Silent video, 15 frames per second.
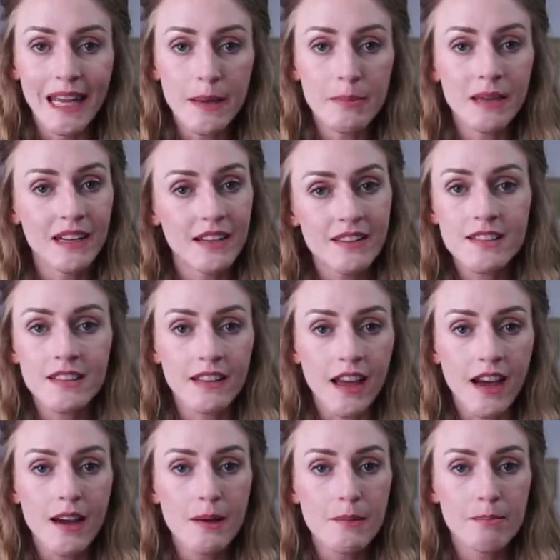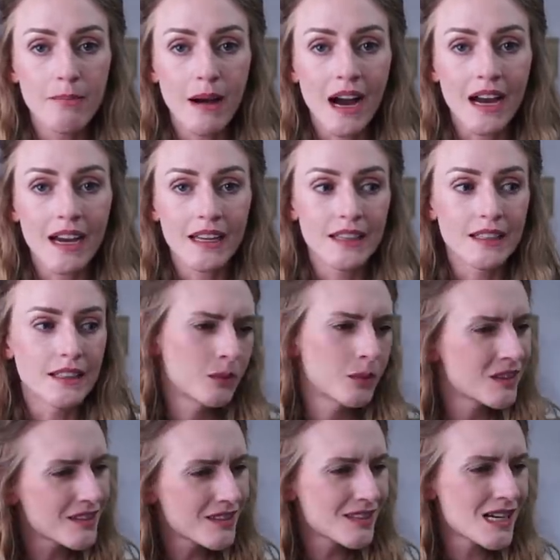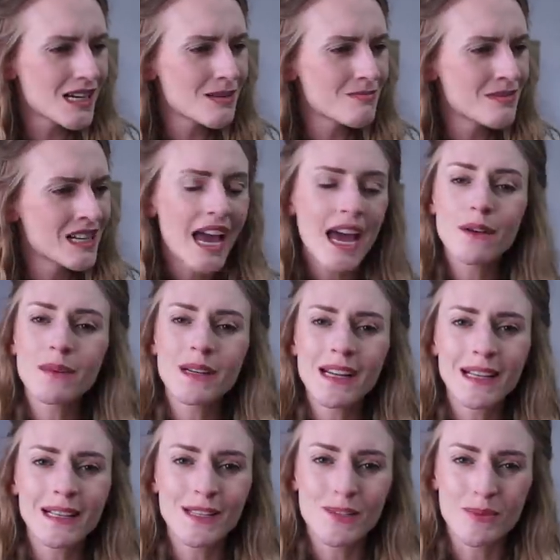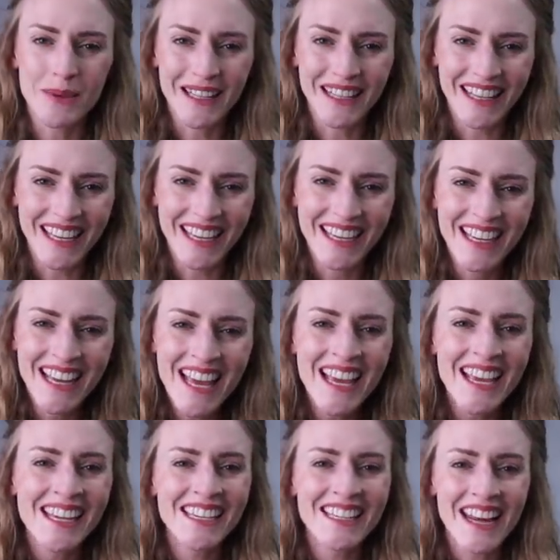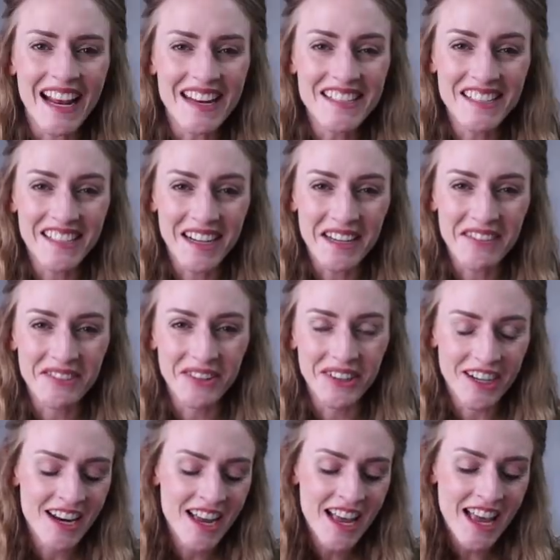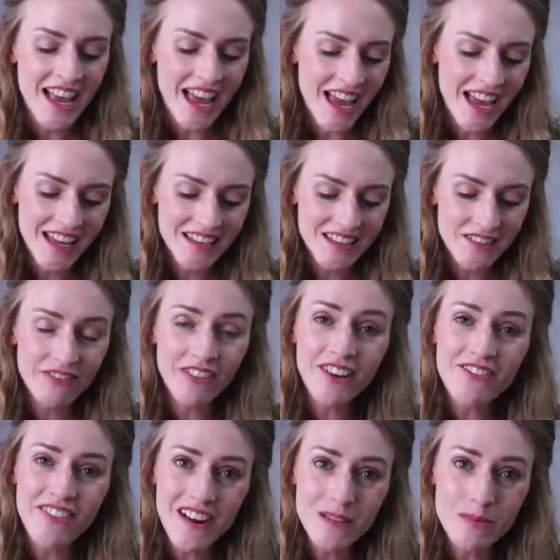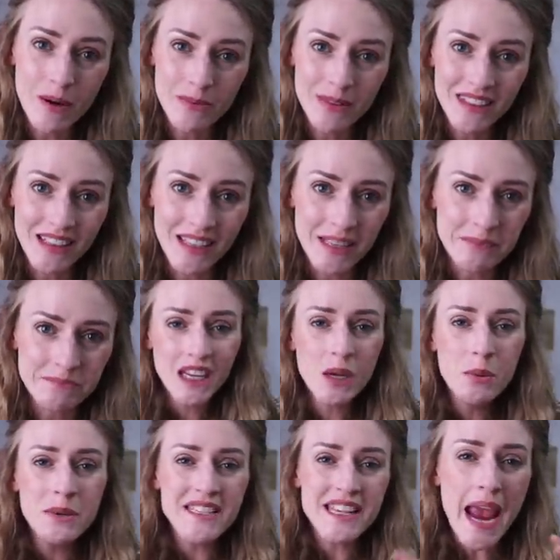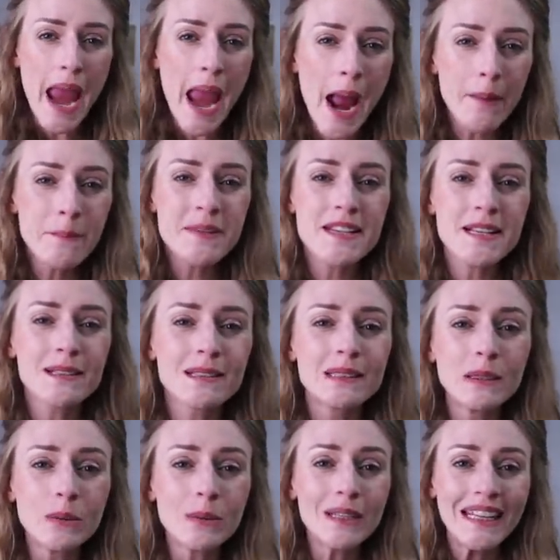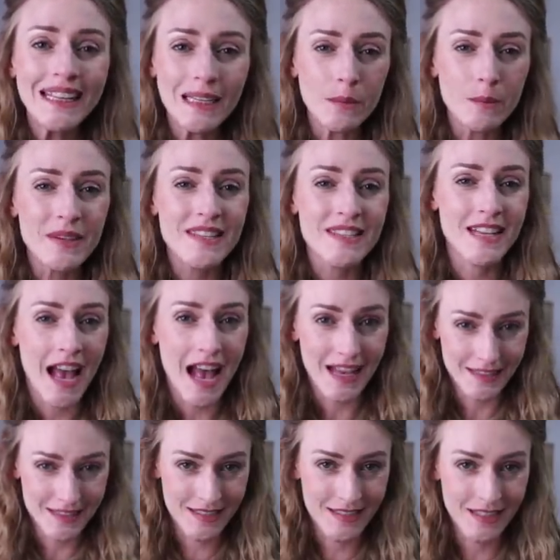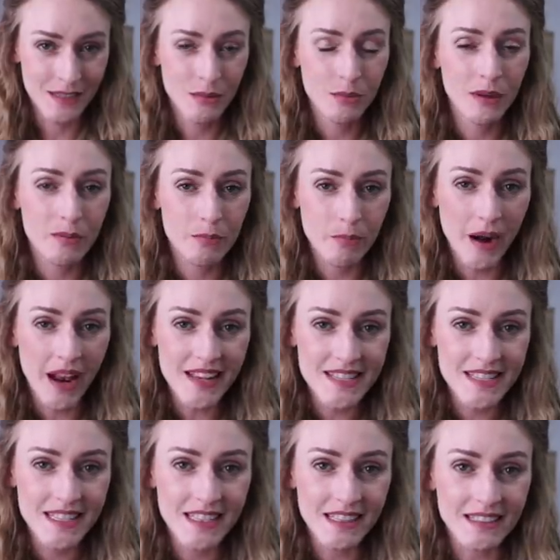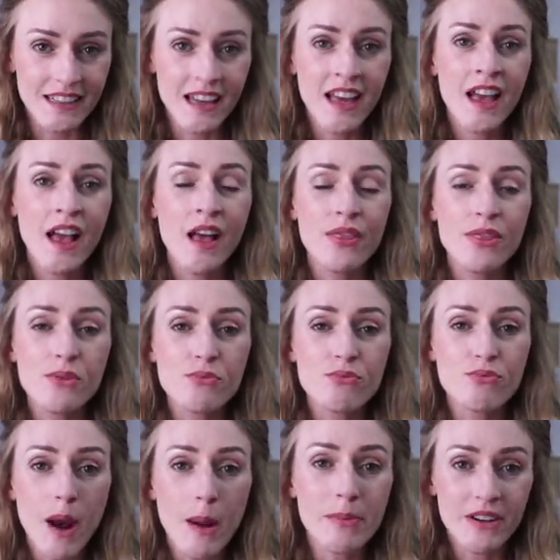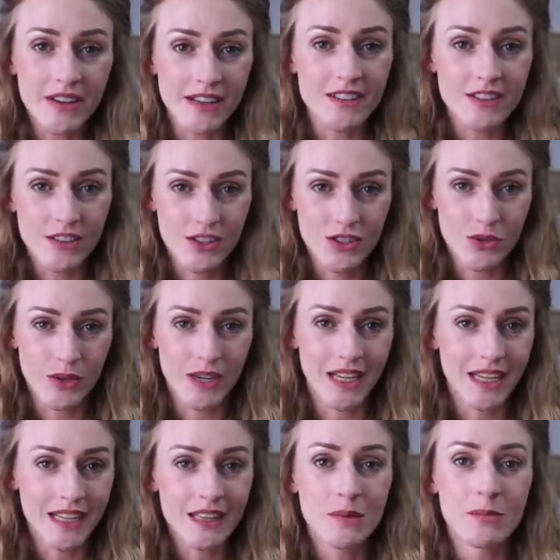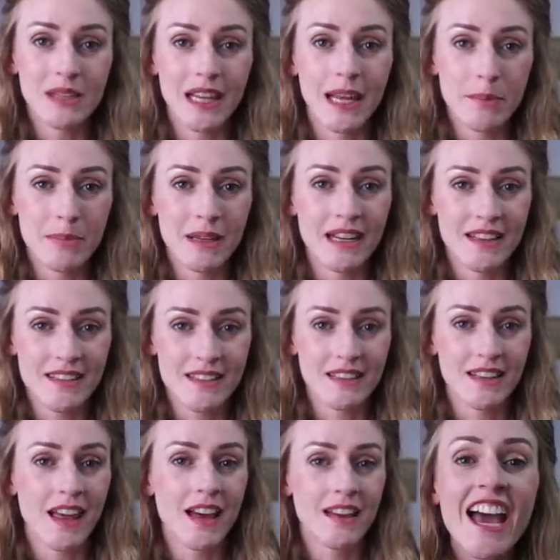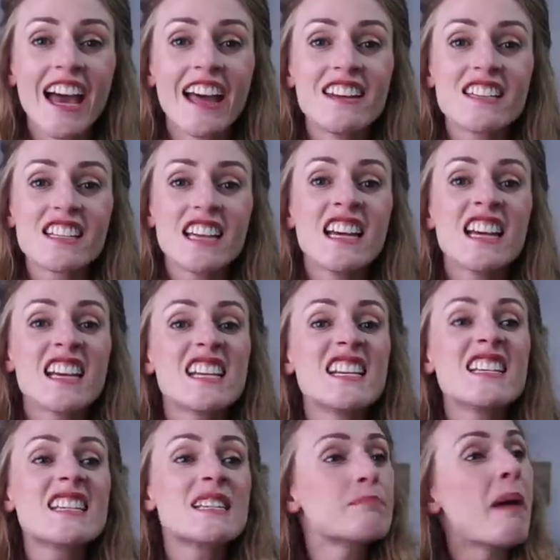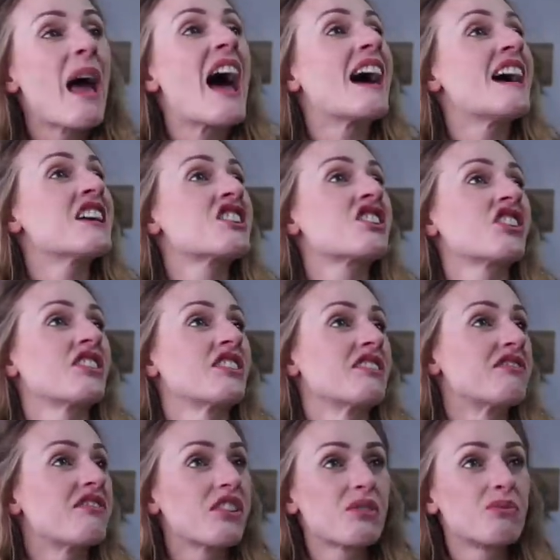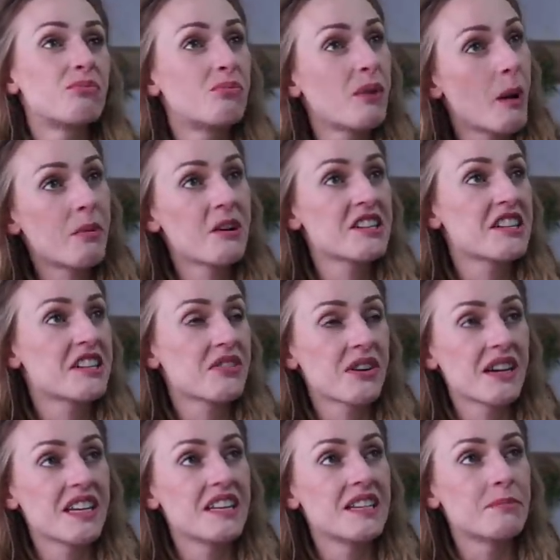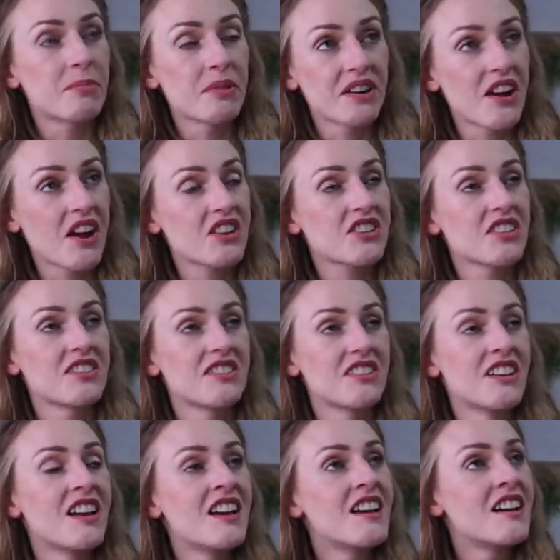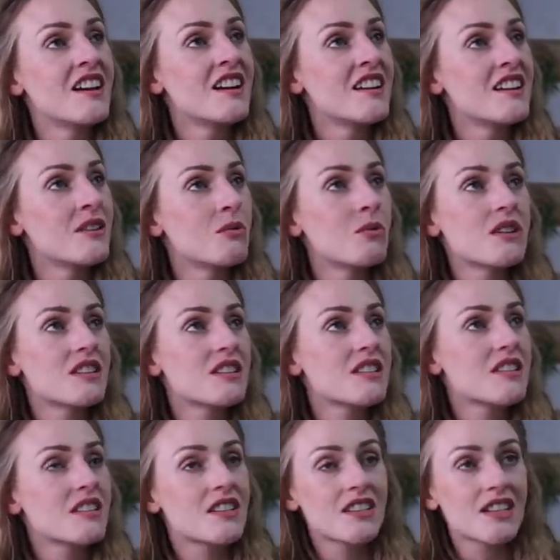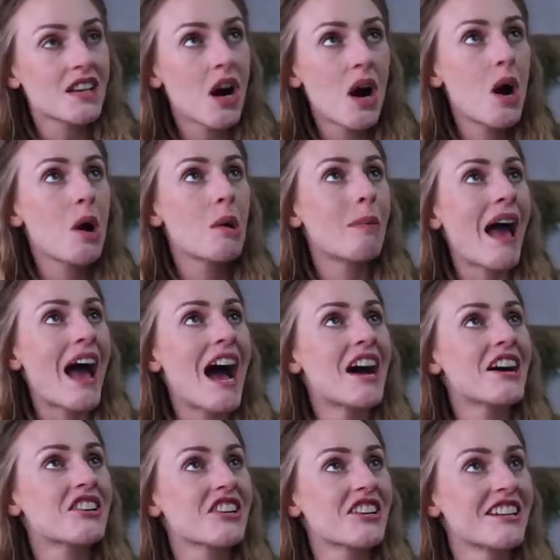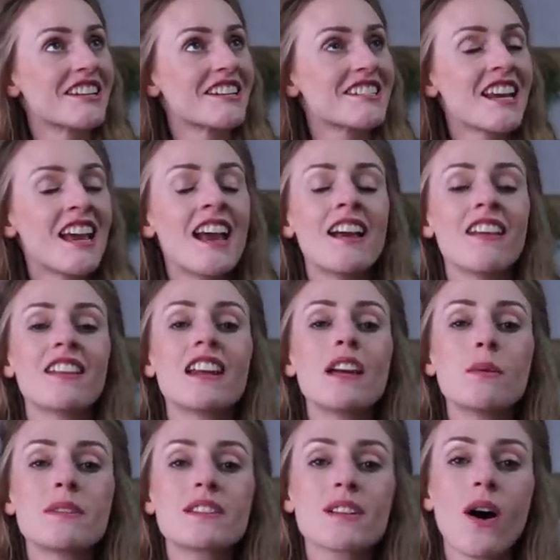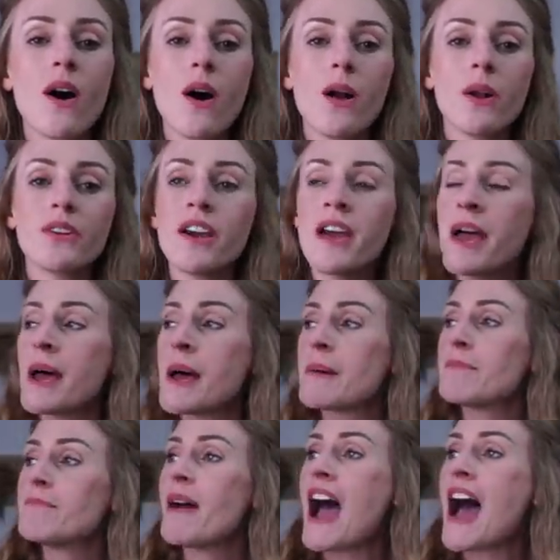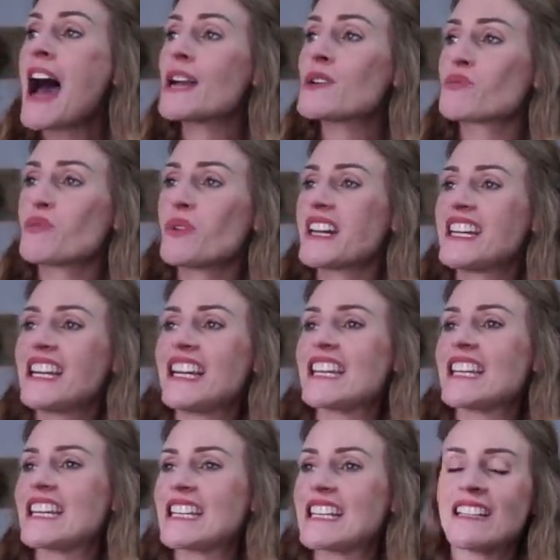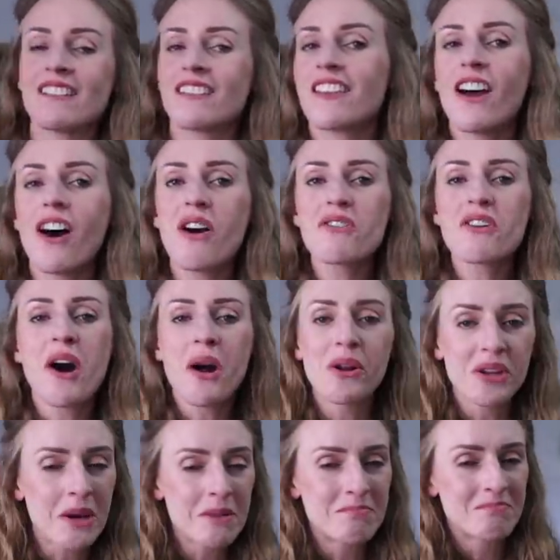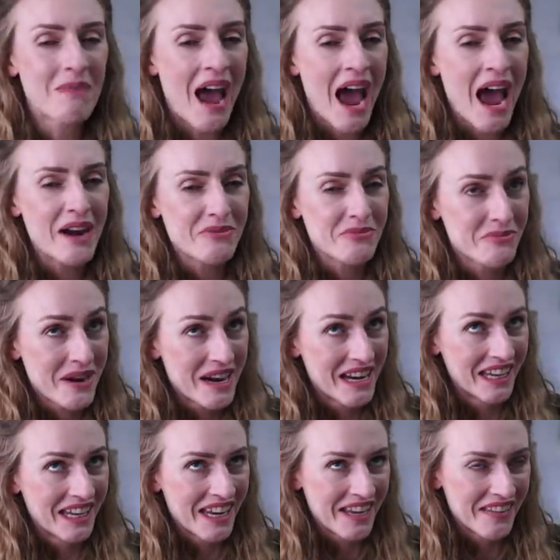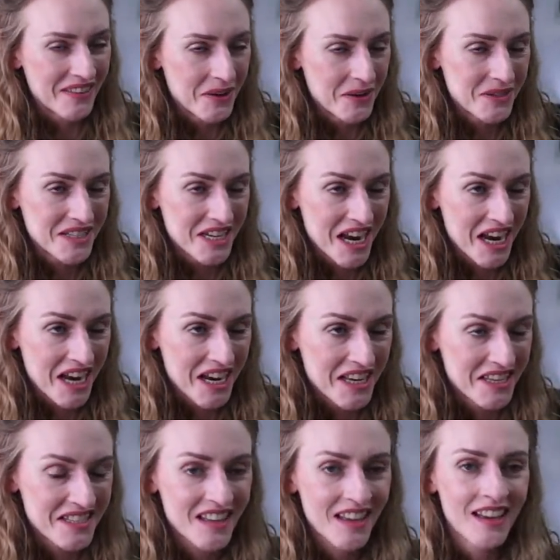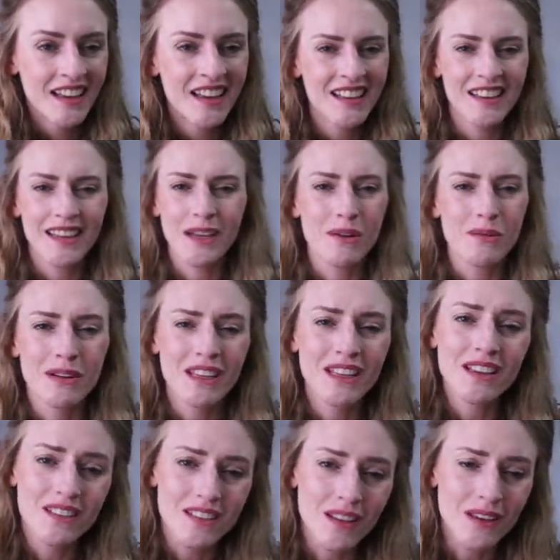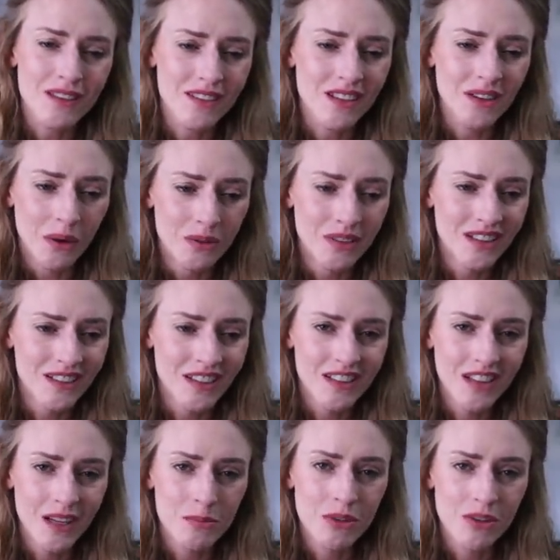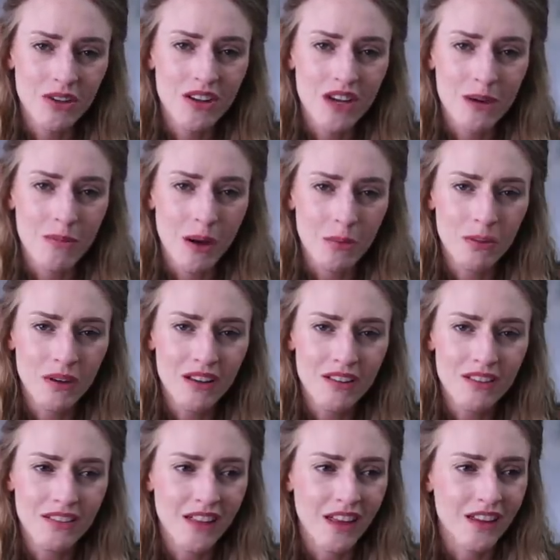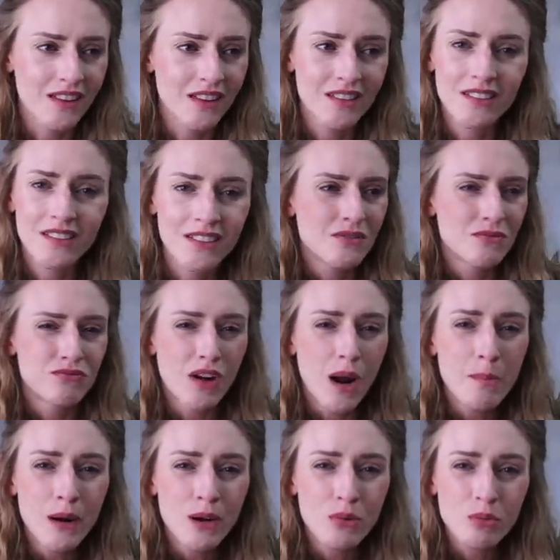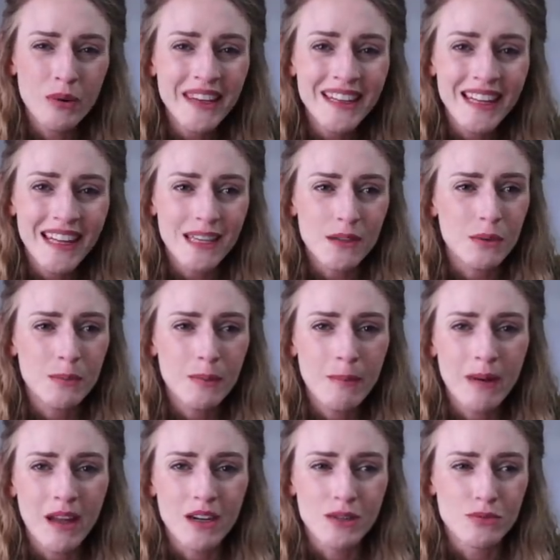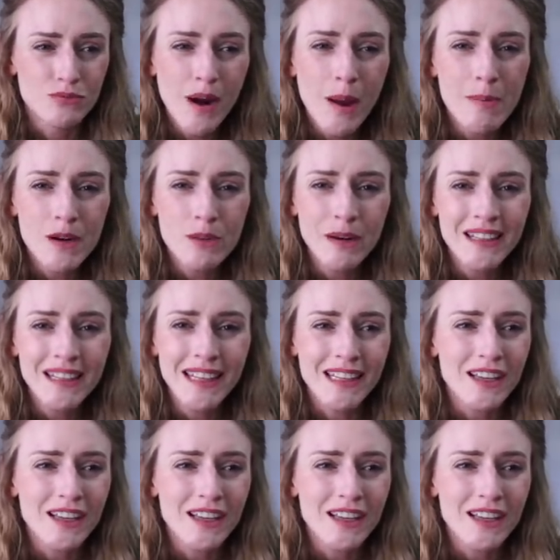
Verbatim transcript: Peninsula by, what's his name? Henry Nicholas Ridley in 1894. And fun fact about Ridley, he was absolutely obsessed with pressing the rubber industry in the Malay Peninsula. And his passion for the rubber tree production was so passionate that he was called Mad Ridley. They all called him Mad Ridley in those days. Like, really? Is that the only nickname you could come up with? Like, Rubber Ridley would be better. Rubber Ridley.